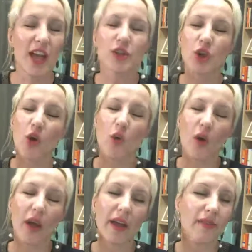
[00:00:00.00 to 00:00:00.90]

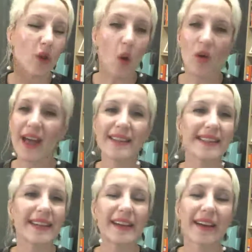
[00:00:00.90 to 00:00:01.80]
So the whole
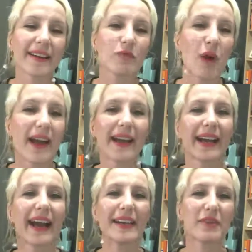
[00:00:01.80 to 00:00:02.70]
idea and why I
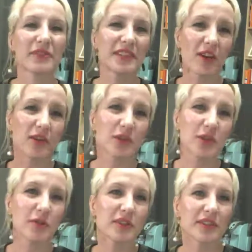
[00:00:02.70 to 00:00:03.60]
kind of started
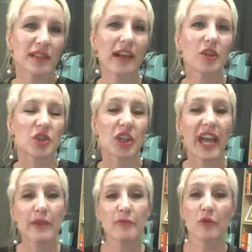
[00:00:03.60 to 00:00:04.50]
to use this analogy
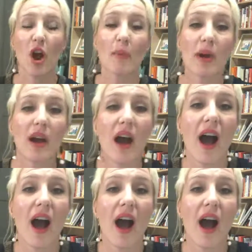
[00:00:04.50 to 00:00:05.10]
came from,